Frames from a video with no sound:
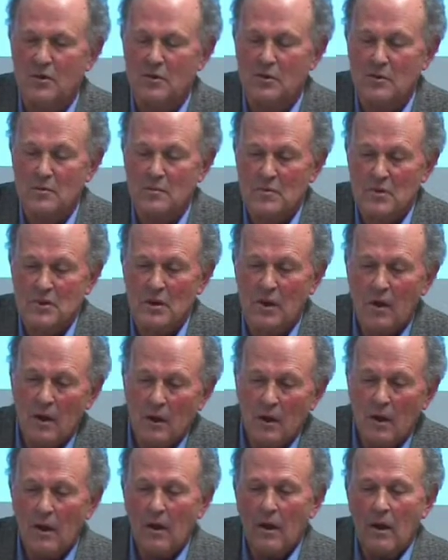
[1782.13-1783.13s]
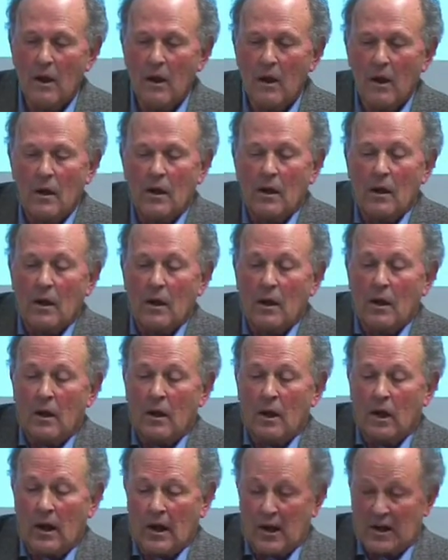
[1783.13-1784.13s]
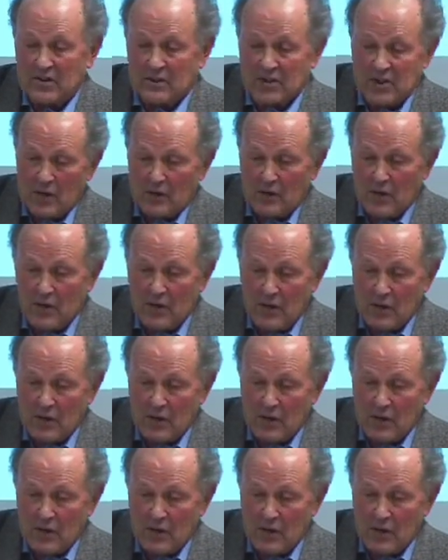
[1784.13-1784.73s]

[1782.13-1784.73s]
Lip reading: loops. And so they